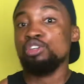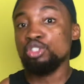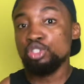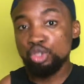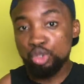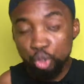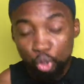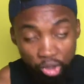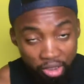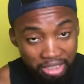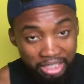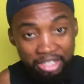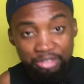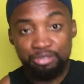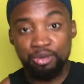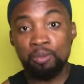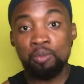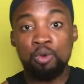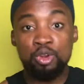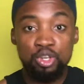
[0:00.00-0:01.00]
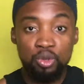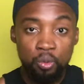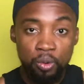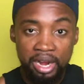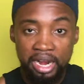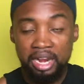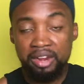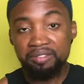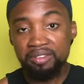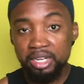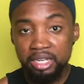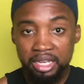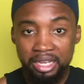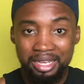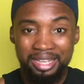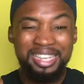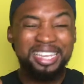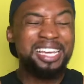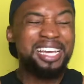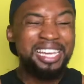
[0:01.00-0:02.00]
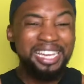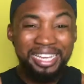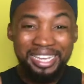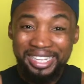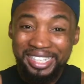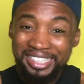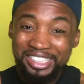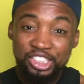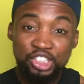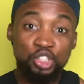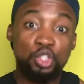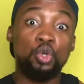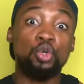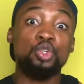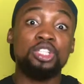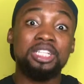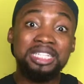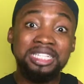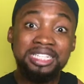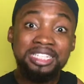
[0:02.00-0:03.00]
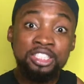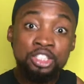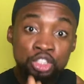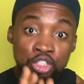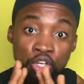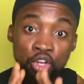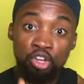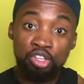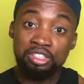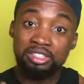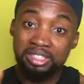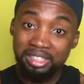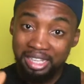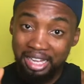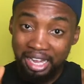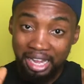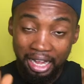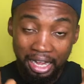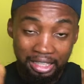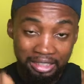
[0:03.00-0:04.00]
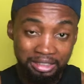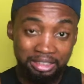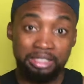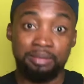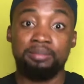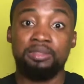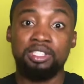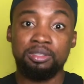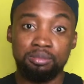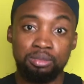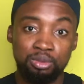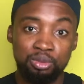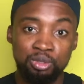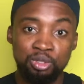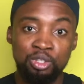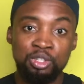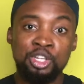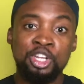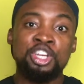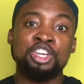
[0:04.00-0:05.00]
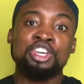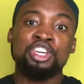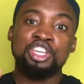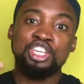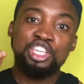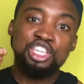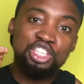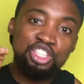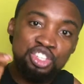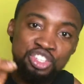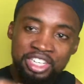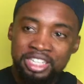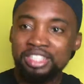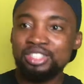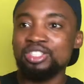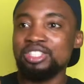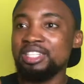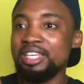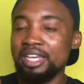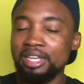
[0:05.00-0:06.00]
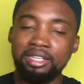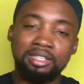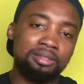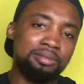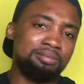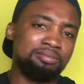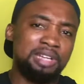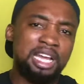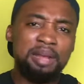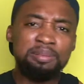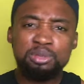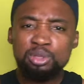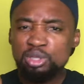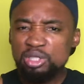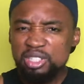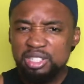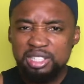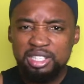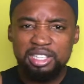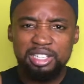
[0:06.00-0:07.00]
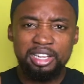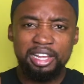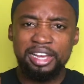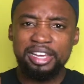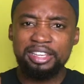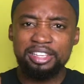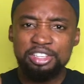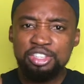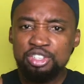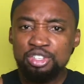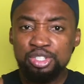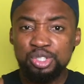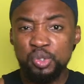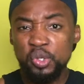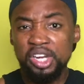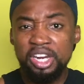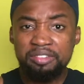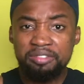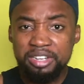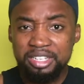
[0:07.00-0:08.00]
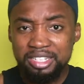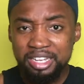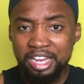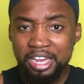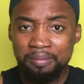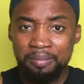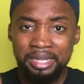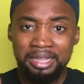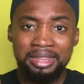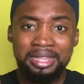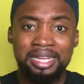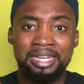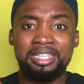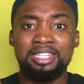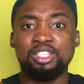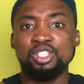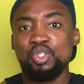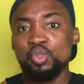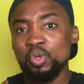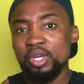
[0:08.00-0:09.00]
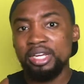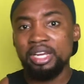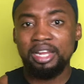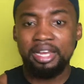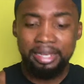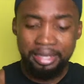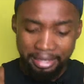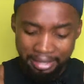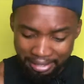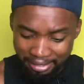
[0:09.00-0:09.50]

totally from what you wear every day. It is totally not acceptable. You need to get absolutely, like, you sweat every time and then the sweat like